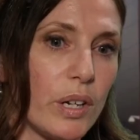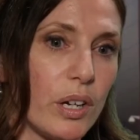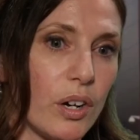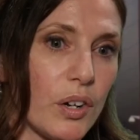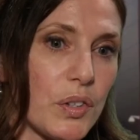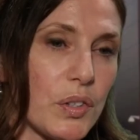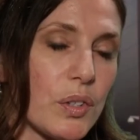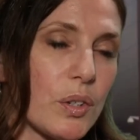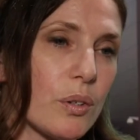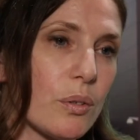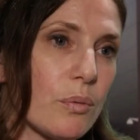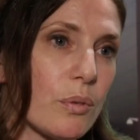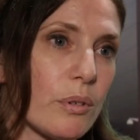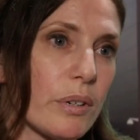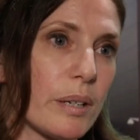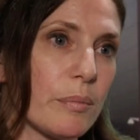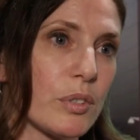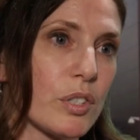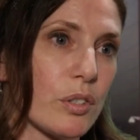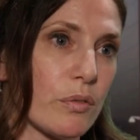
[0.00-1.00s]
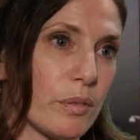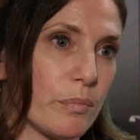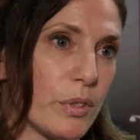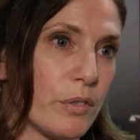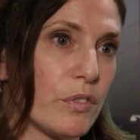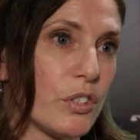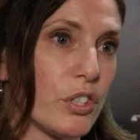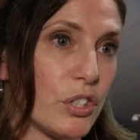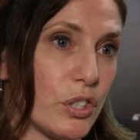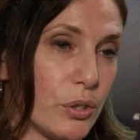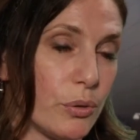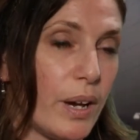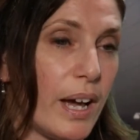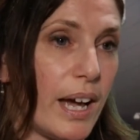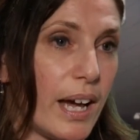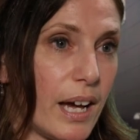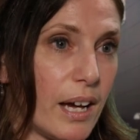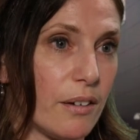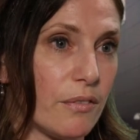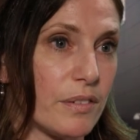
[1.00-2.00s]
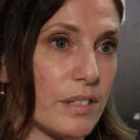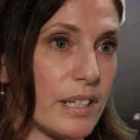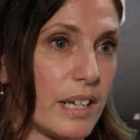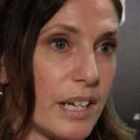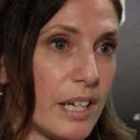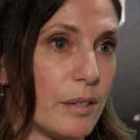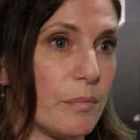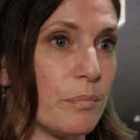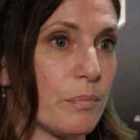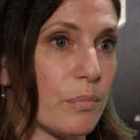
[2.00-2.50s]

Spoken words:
We also were able to remove 2 half-day